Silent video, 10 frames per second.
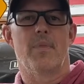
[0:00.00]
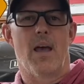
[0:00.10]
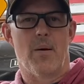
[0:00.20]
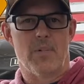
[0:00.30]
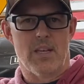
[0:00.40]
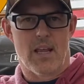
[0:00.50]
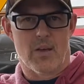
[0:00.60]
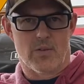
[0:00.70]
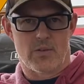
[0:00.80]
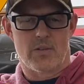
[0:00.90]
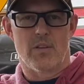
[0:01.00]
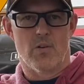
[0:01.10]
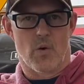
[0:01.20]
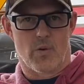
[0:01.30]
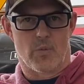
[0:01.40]
Amadeo's
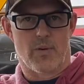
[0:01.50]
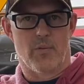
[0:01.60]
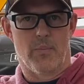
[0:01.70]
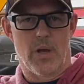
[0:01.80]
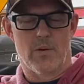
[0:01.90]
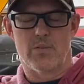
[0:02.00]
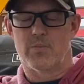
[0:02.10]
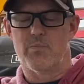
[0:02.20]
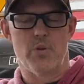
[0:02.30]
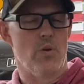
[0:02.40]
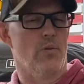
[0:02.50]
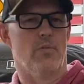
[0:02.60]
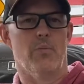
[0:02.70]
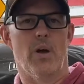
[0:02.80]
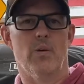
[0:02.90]
North River boat. It's a
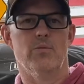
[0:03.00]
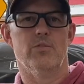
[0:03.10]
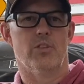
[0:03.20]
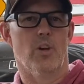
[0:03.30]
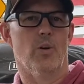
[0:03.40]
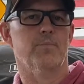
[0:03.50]
beautiful boat. So